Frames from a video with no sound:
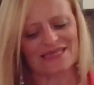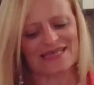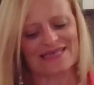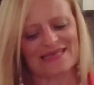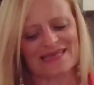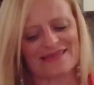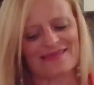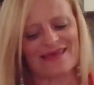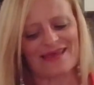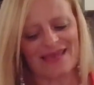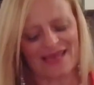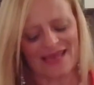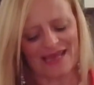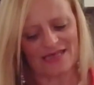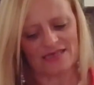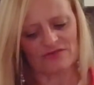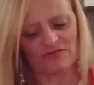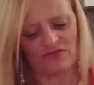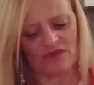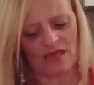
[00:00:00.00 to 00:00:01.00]
they get their
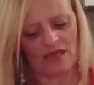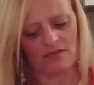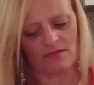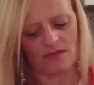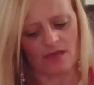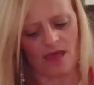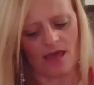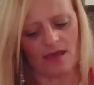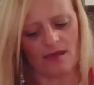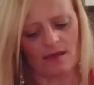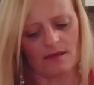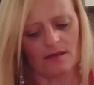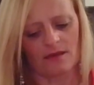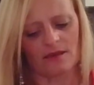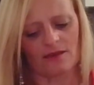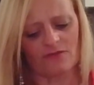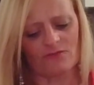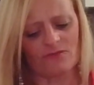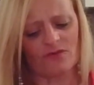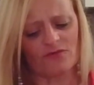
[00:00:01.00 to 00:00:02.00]
head around that,
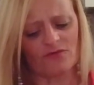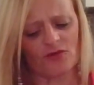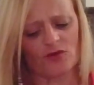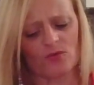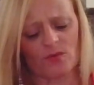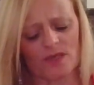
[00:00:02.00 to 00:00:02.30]
give them a few